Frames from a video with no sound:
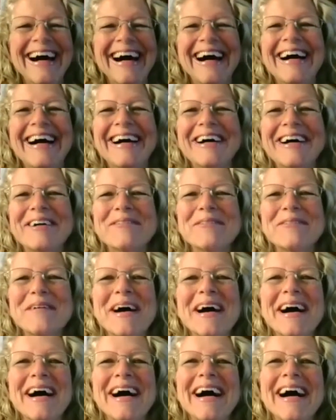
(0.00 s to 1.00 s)
Um,
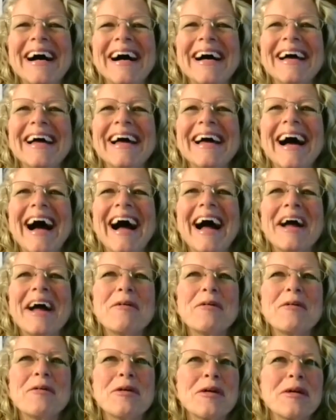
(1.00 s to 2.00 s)
I
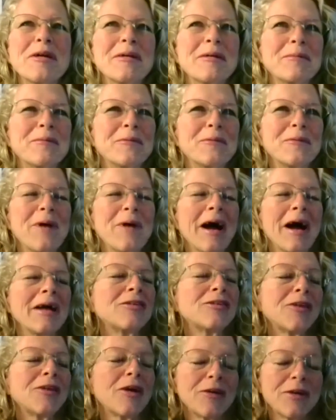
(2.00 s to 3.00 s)
I
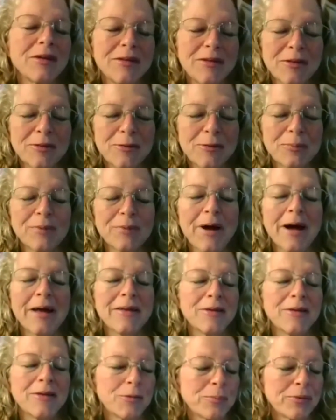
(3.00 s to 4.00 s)
started this on
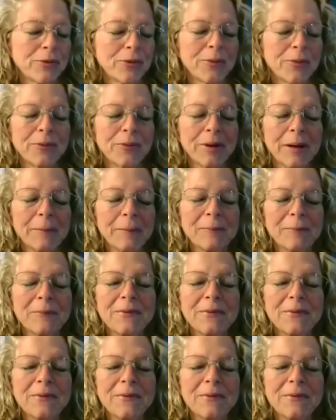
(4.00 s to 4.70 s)
this program.